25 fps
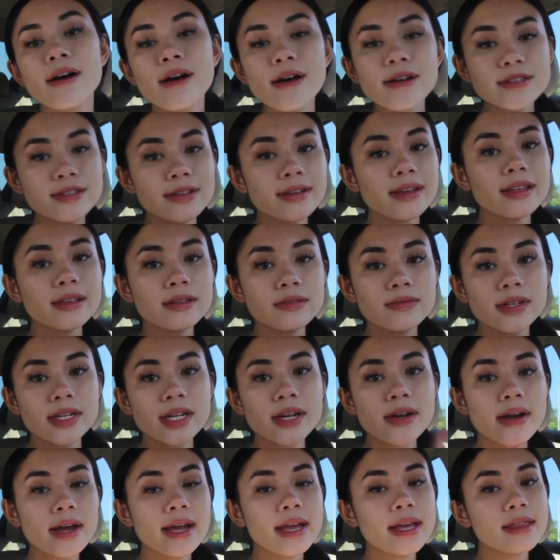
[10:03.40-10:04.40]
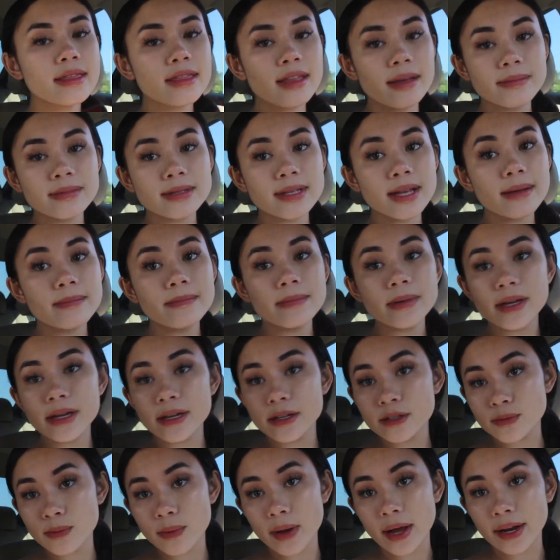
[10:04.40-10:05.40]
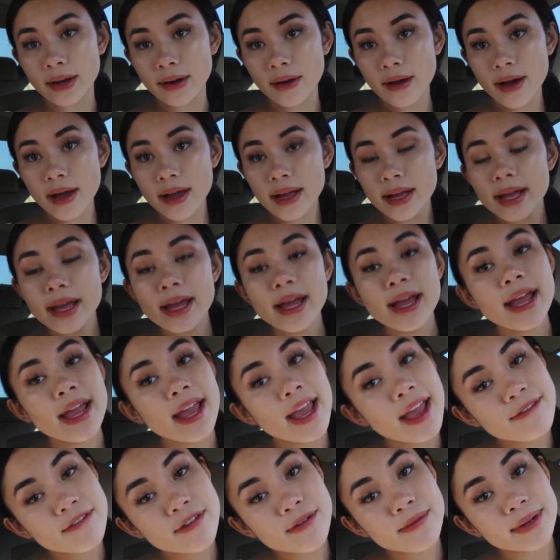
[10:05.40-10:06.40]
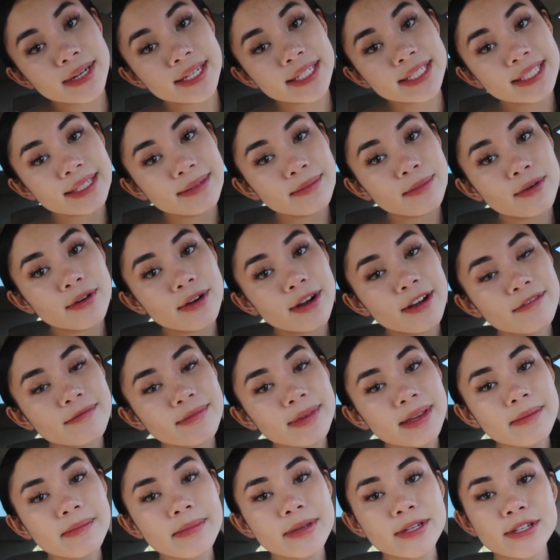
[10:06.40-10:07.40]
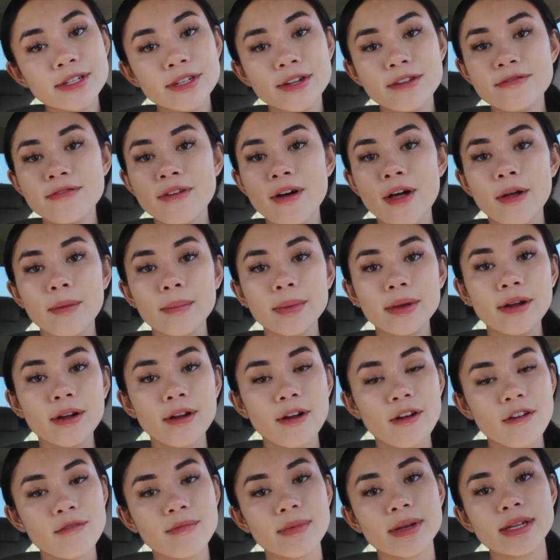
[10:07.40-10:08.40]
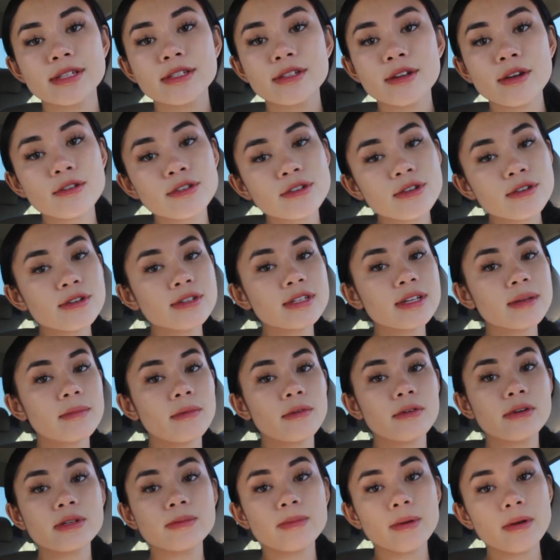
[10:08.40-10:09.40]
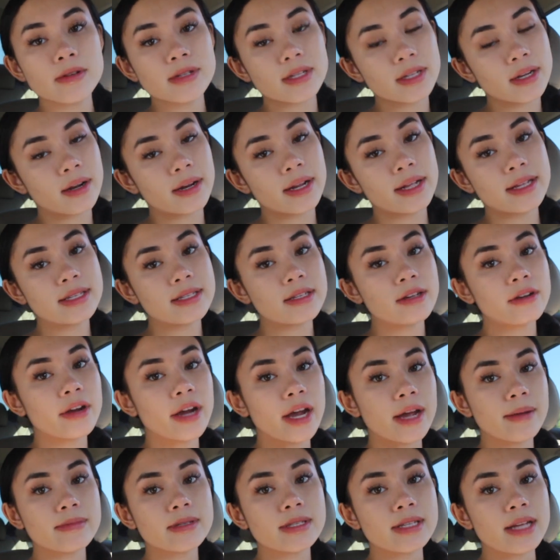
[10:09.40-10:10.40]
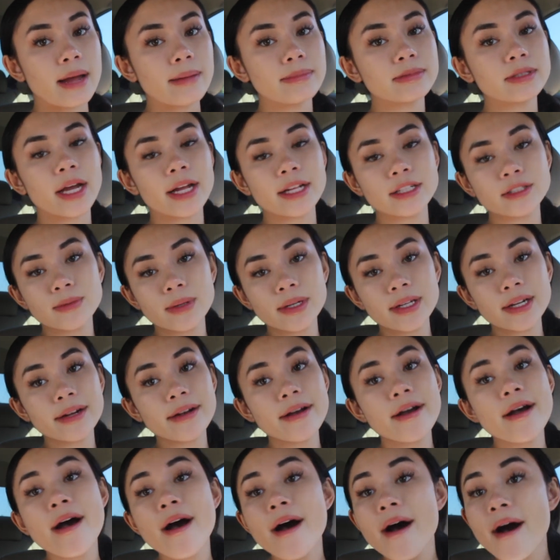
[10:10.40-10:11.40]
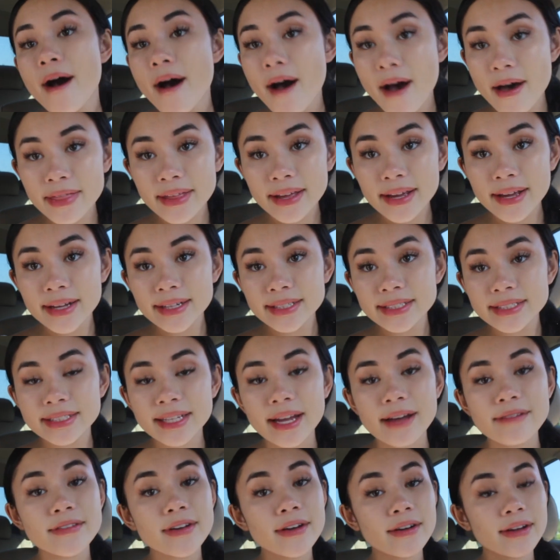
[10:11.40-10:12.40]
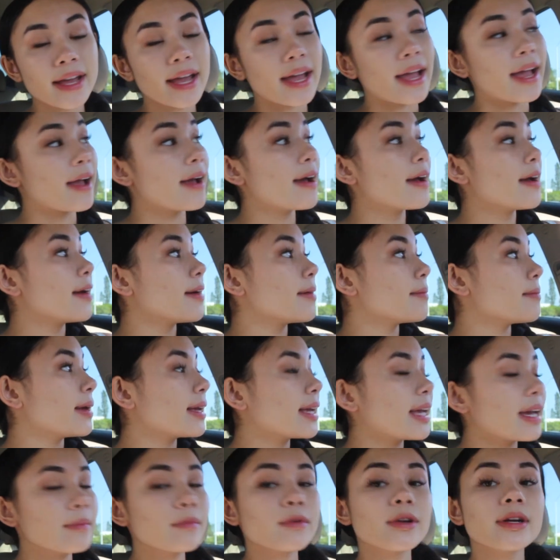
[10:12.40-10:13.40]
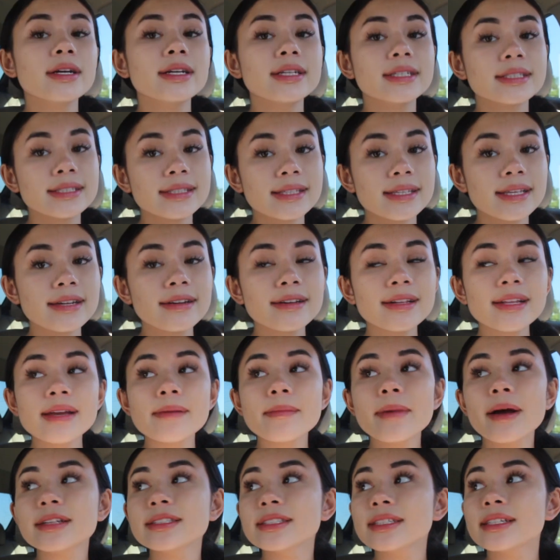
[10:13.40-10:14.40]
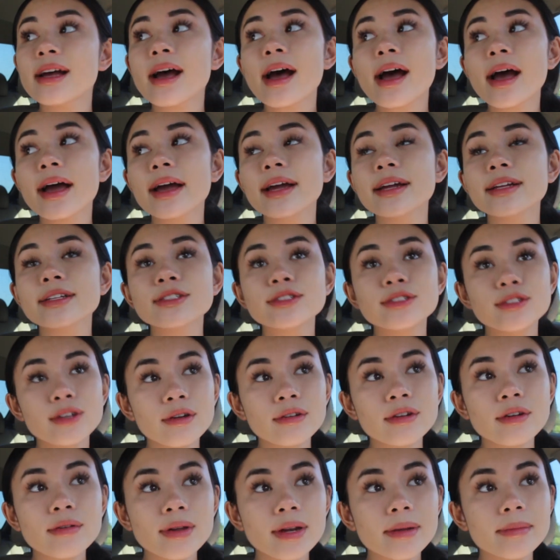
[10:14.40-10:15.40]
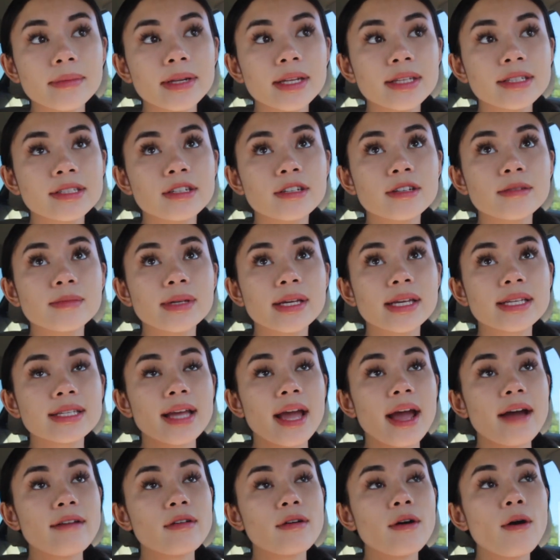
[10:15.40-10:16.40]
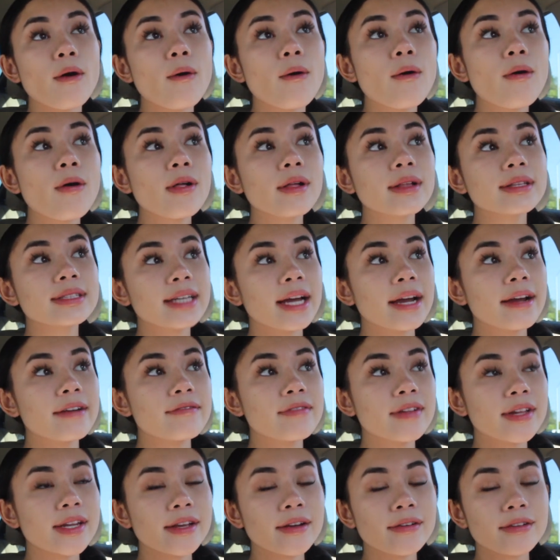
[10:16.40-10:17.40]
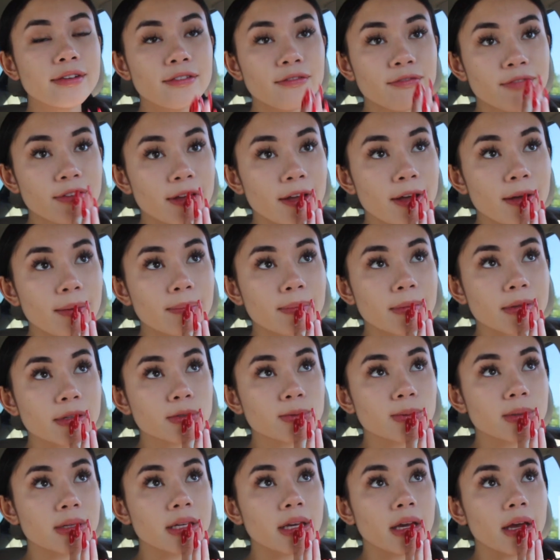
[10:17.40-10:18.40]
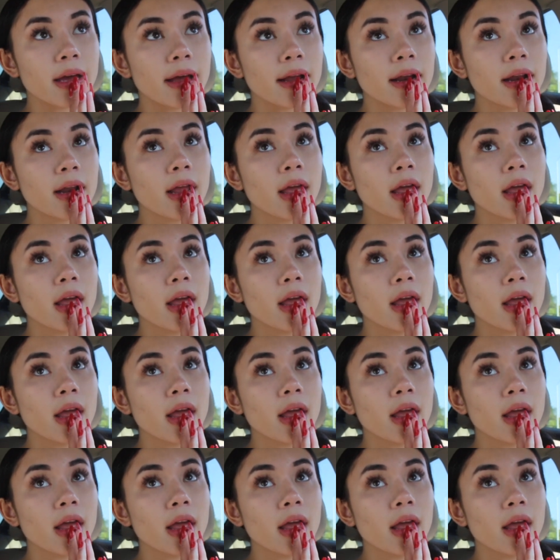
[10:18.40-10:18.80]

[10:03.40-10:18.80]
Also give this video a thumbs up because why not? If you want to see more of me, be sure to follow me on all of my socials. I'm always posting on Instagram, Snapchat, Twitter, all that good stuff. Okay, my camera is literally about to die. Don't know what I'm gonna do because I have a whole entire video to film this weekend